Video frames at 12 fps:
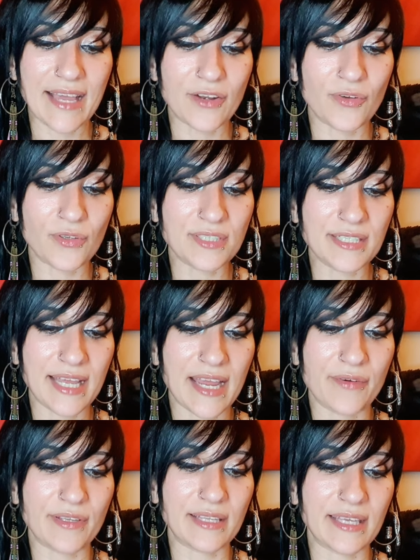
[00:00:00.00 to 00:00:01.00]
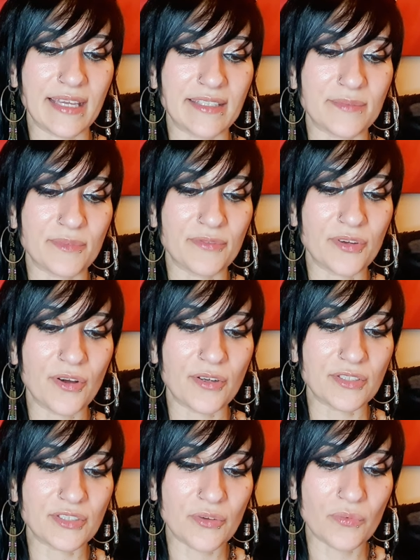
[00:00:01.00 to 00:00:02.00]
cannot inherit the kingdom of
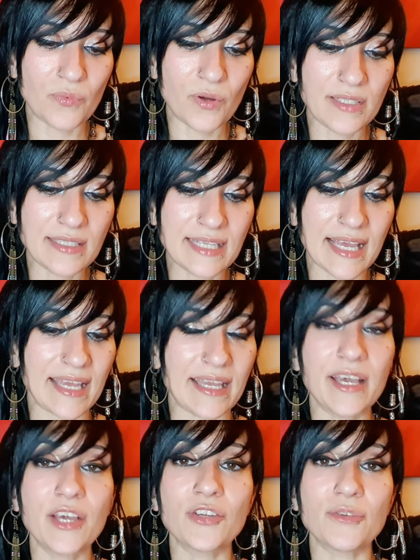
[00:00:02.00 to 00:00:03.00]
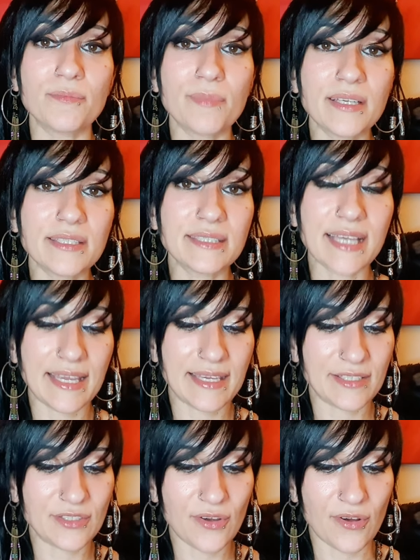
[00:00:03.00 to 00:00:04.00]
God, so one day you must
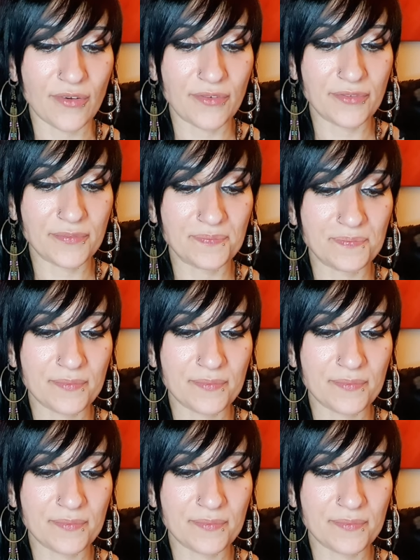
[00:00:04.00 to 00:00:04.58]
take it off.